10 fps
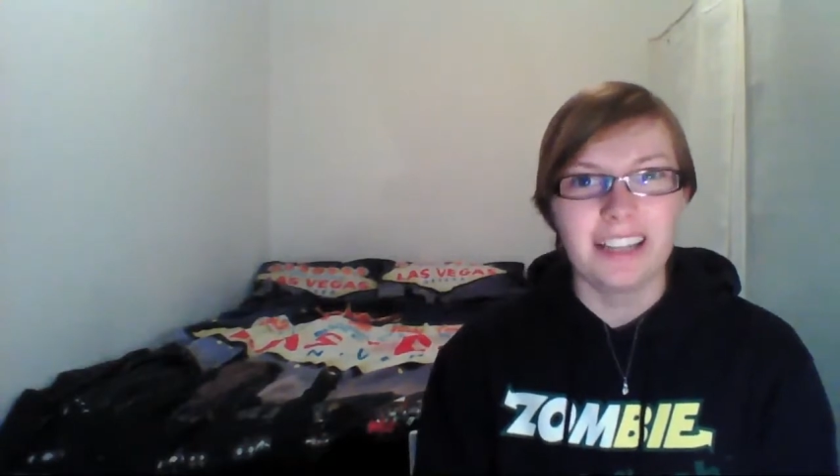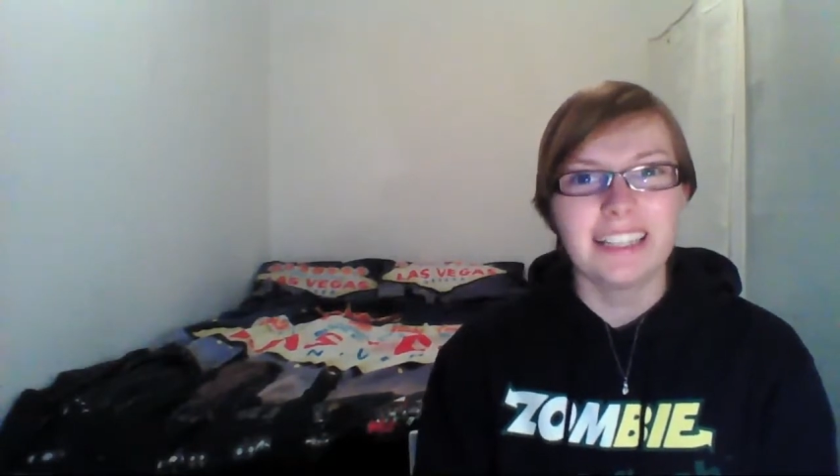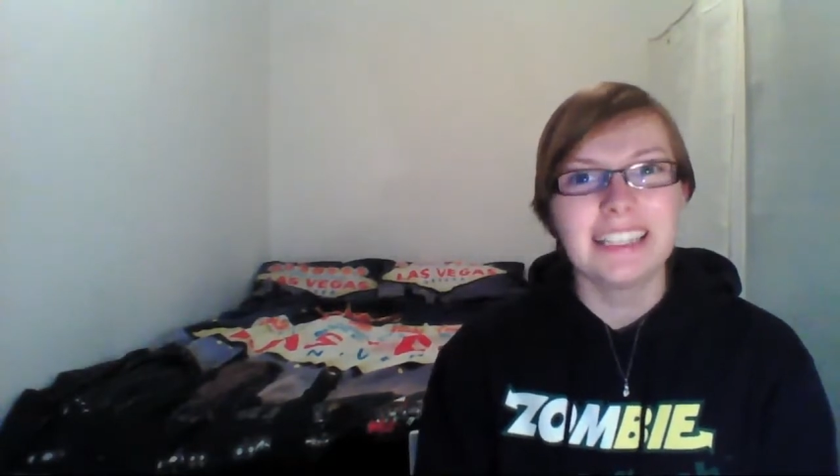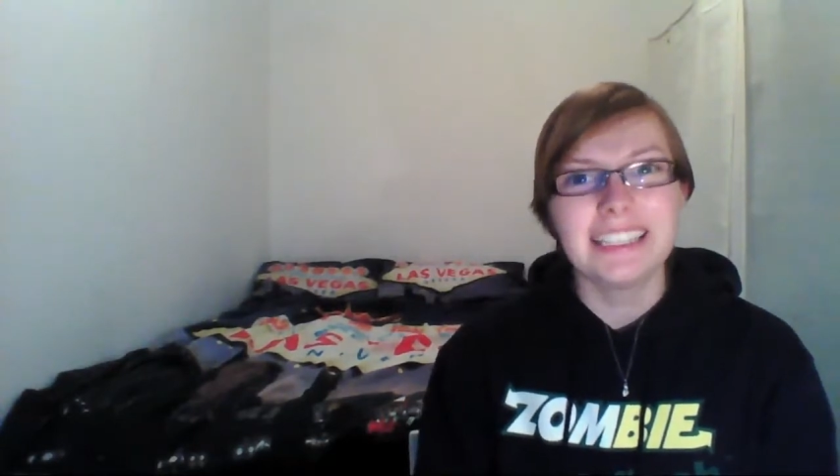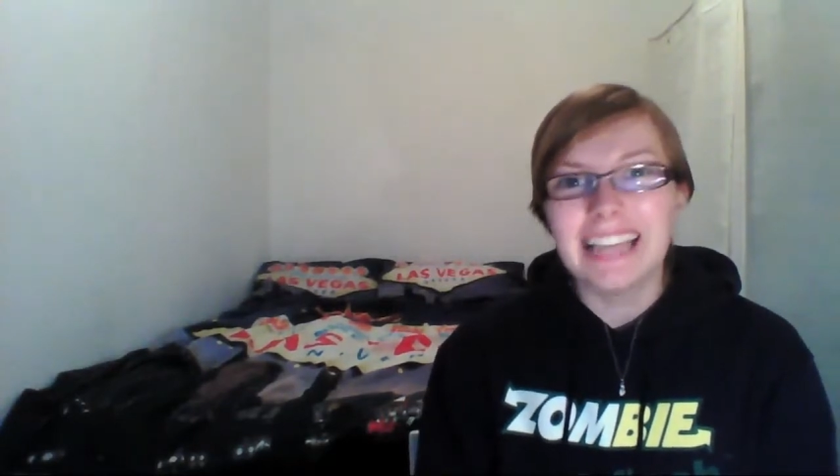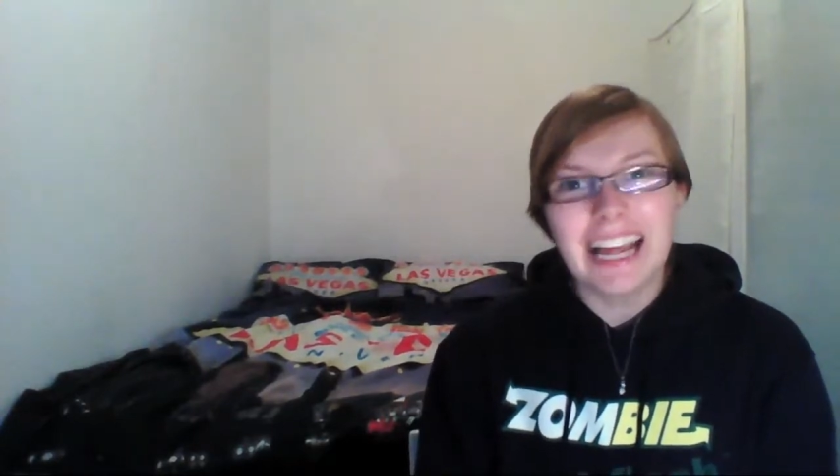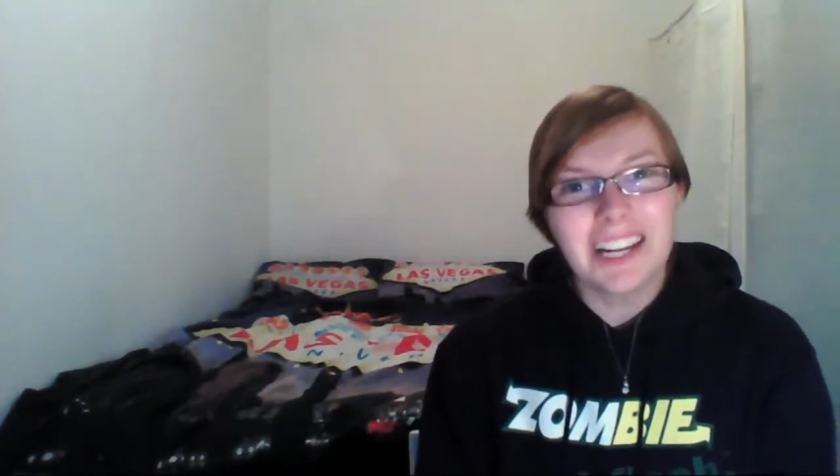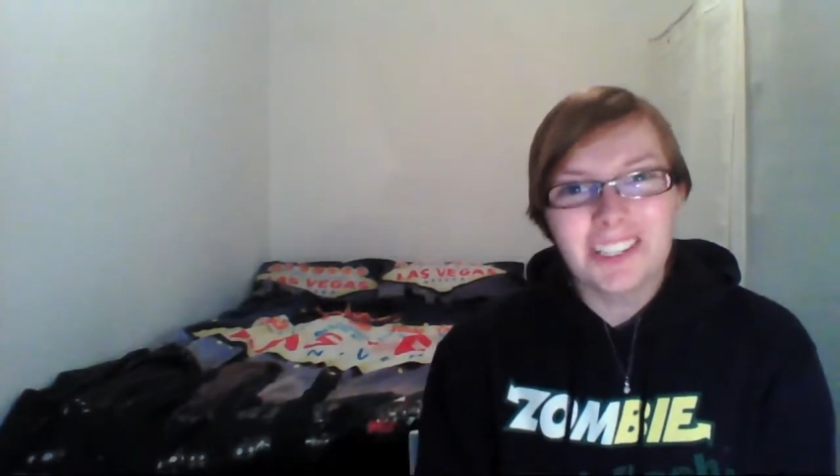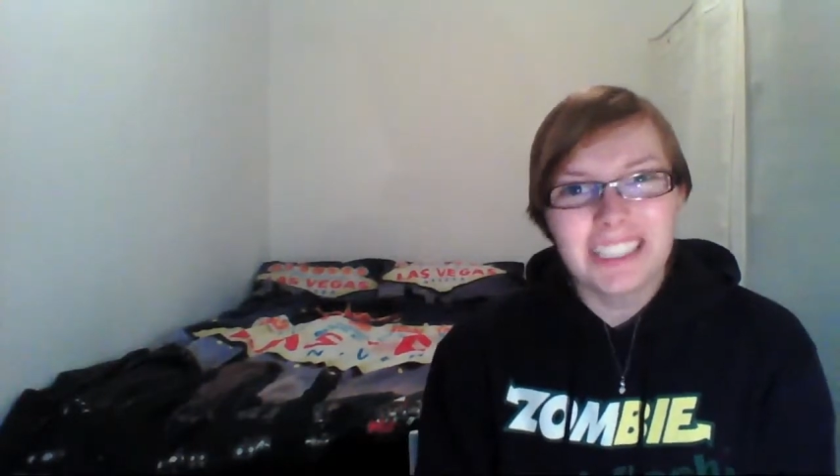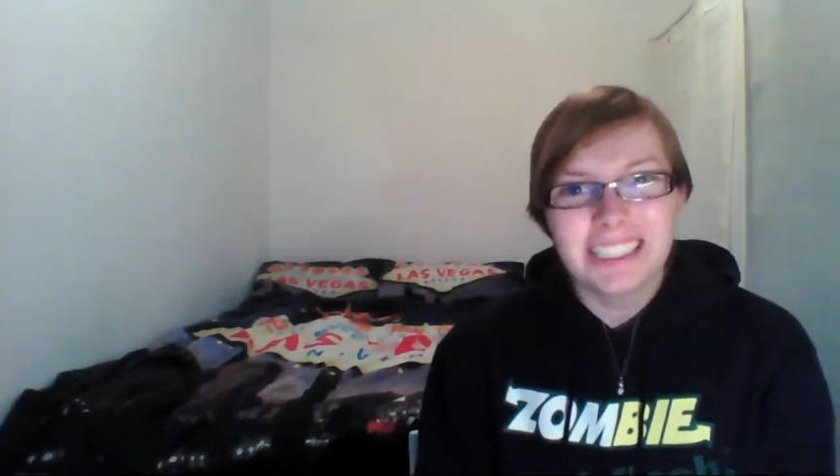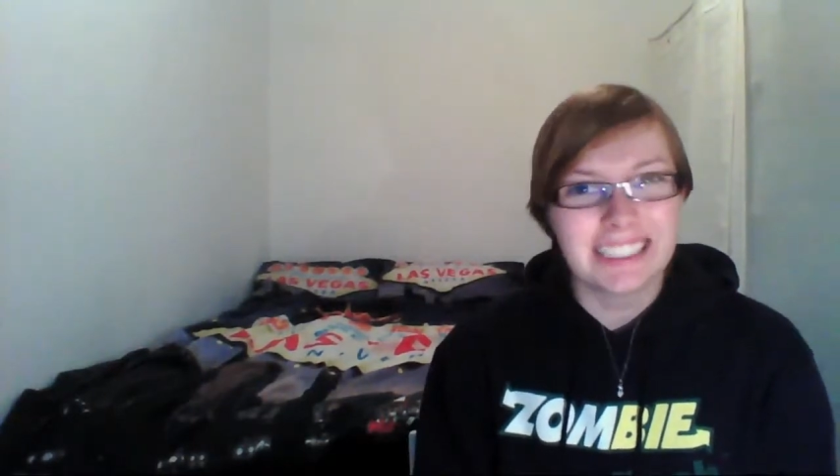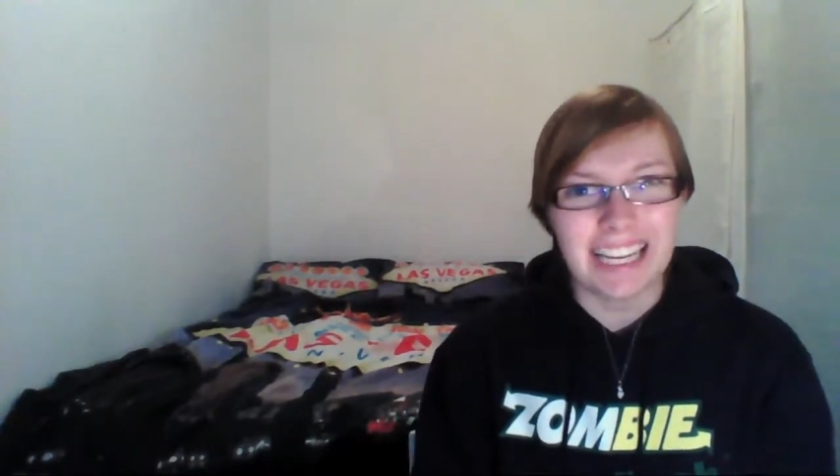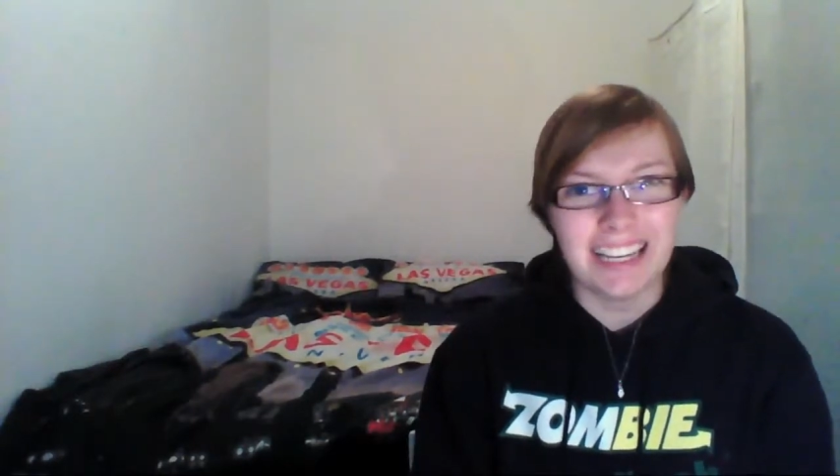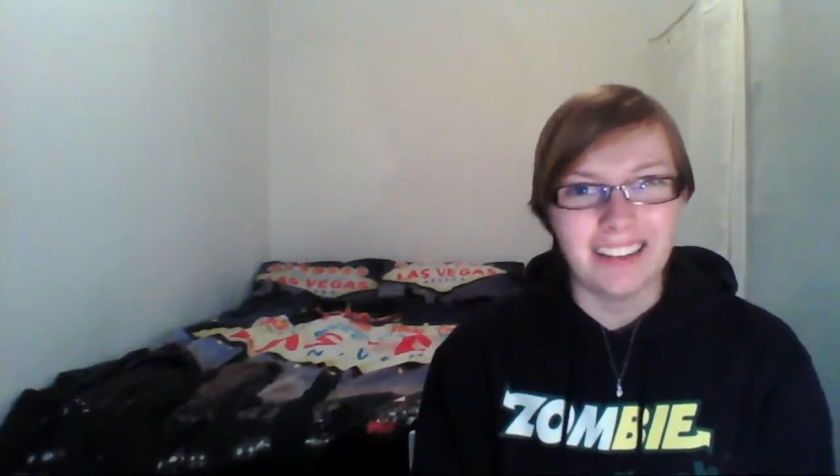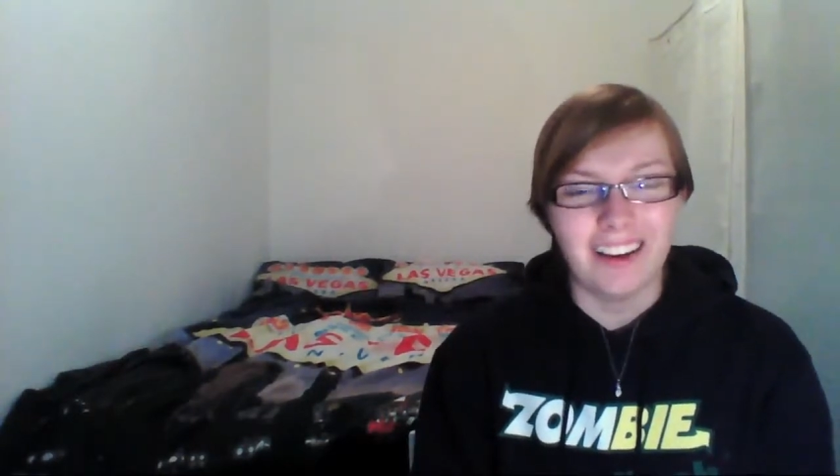they didn't actually
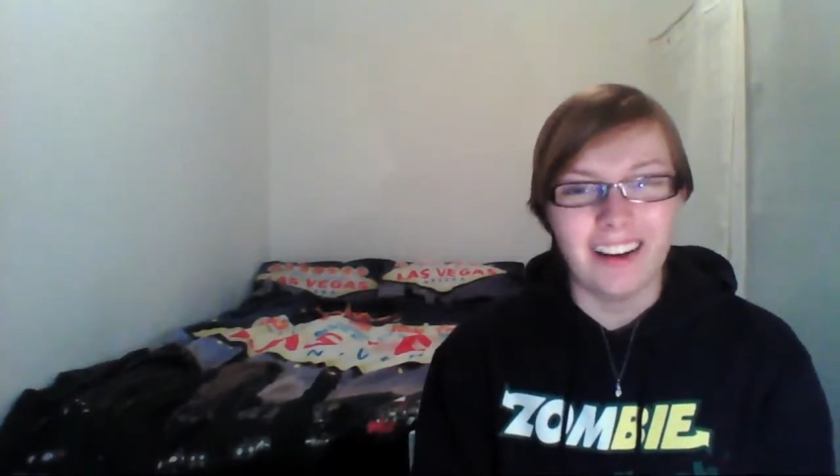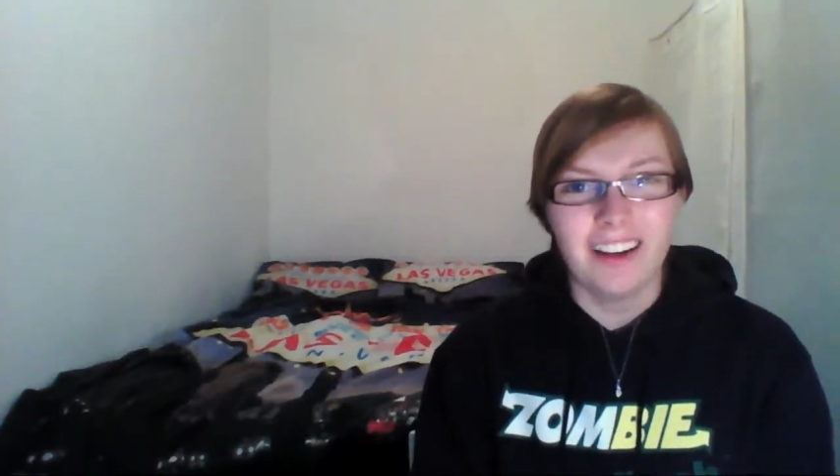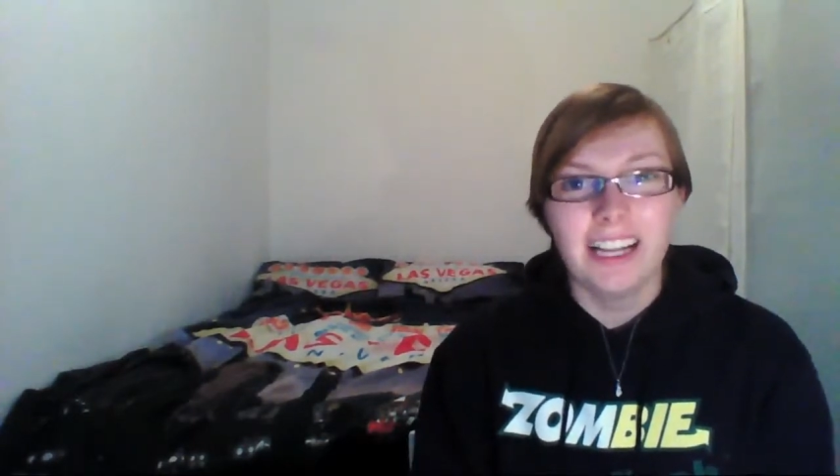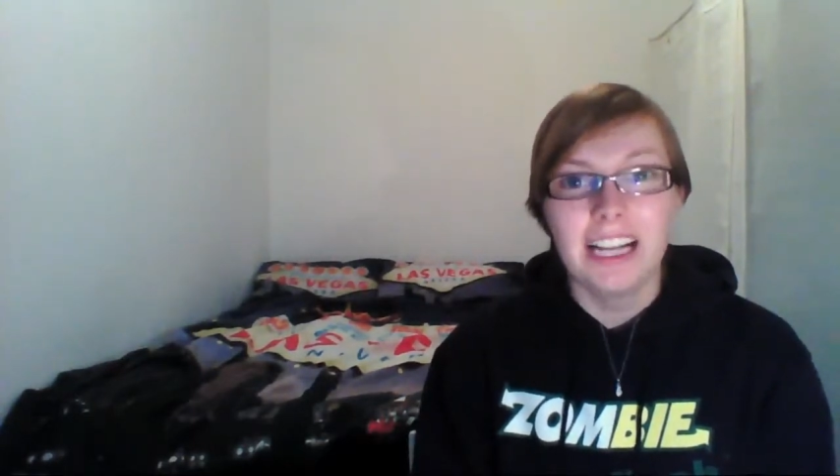say a lot.